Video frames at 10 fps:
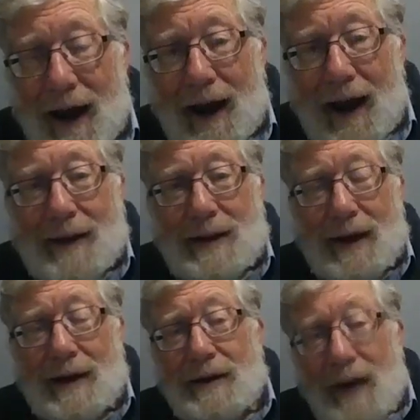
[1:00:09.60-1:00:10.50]
and
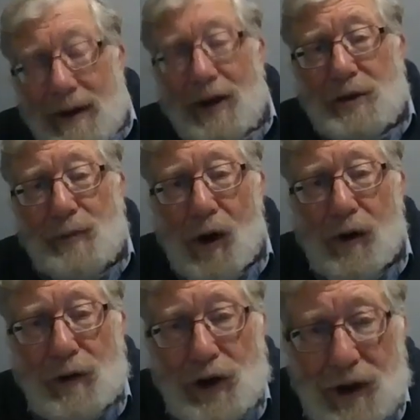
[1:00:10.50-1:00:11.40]
HaKadosh Baruch
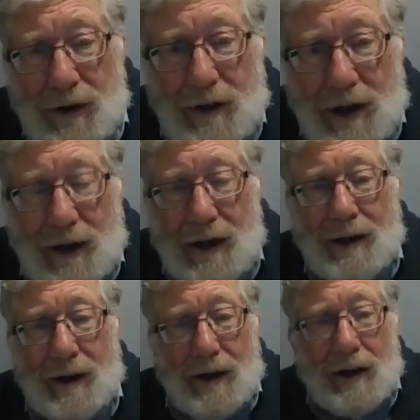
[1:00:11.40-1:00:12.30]
Hu
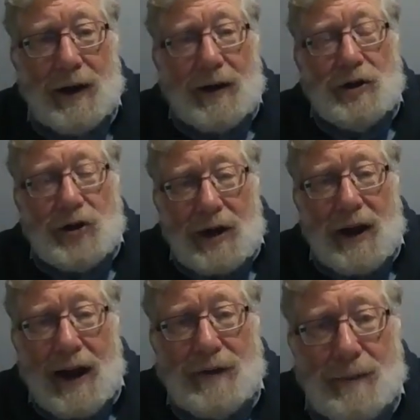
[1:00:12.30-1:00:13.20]
should
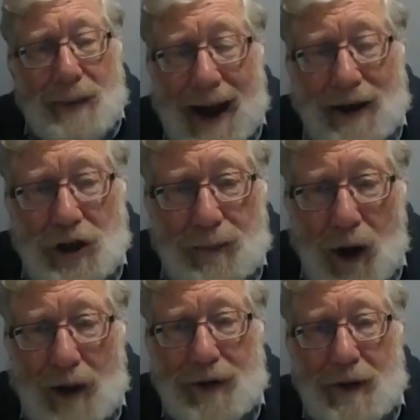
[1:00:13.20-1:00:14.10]
have compassion
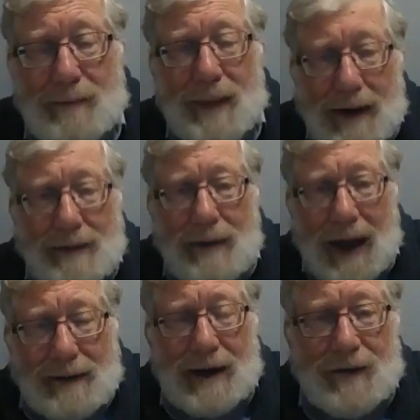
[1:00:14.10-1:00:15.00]
upon them
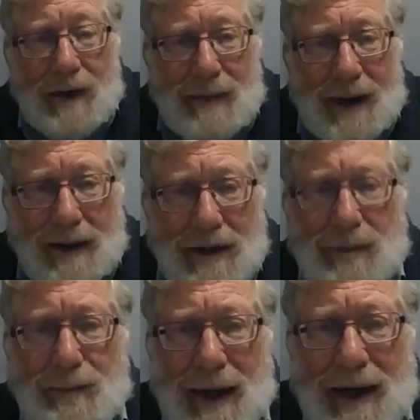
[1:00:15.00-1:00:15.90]
and give them a
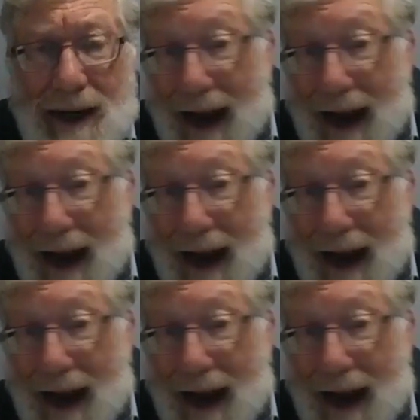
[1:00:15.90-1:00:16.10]
speedy